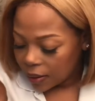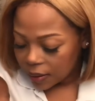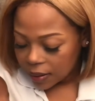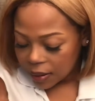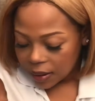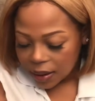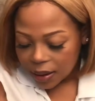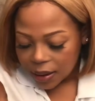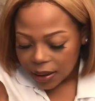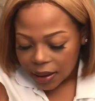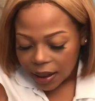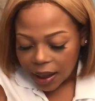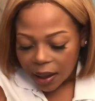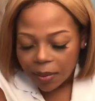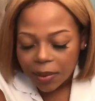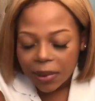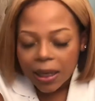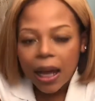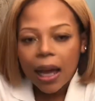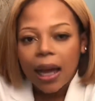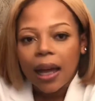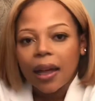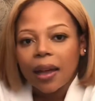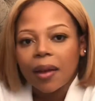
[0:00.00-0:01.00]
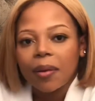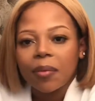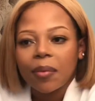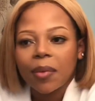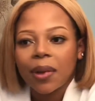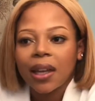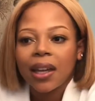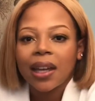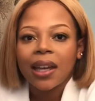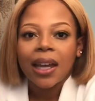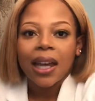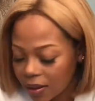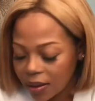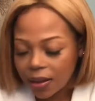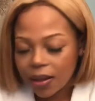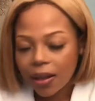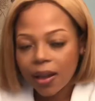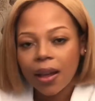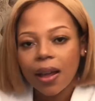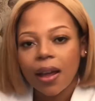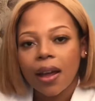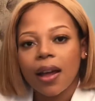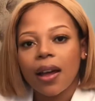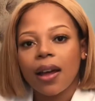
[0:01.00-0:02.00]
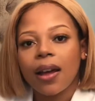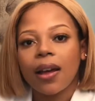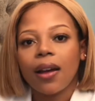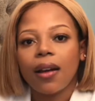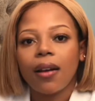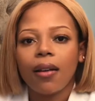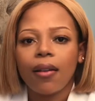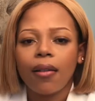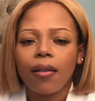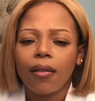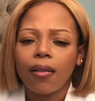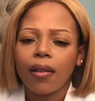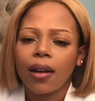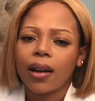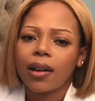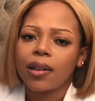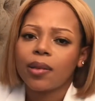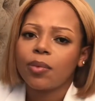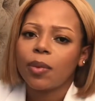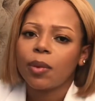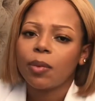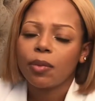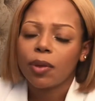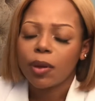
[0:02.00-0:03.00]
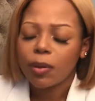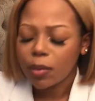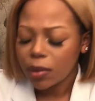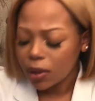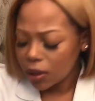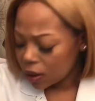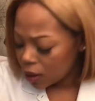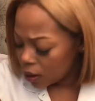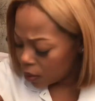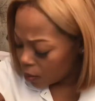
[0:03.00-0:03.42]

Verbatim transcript: It is nap time. Oh, guys, my baby's